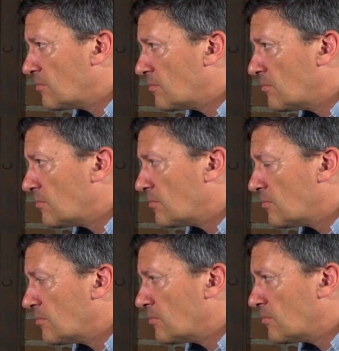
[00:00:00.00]

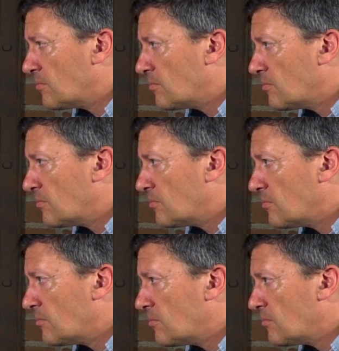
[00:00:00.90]

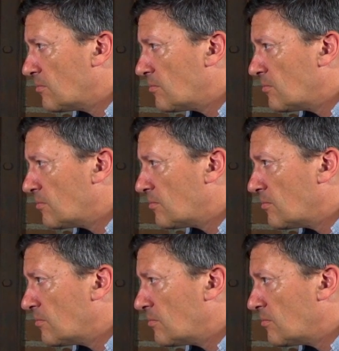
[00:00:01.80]

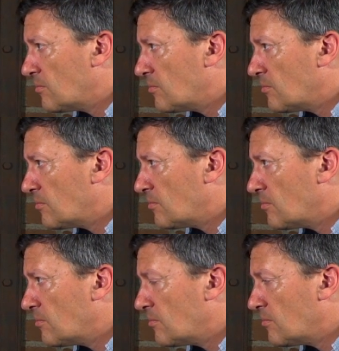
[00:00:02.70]

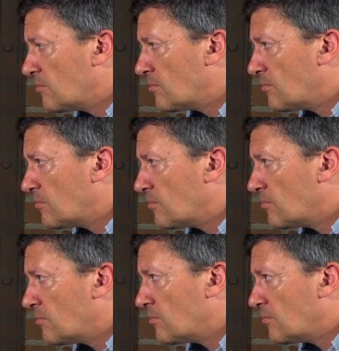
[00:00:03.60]

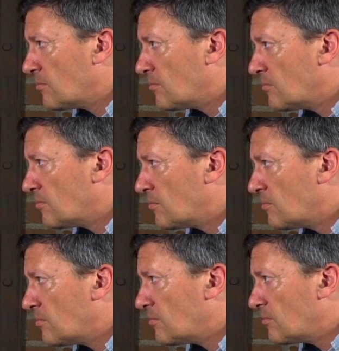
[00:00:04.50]

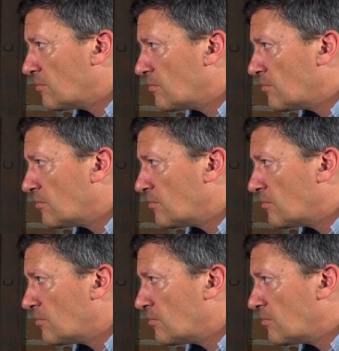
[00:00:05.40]
No words are spoken by the person on screen.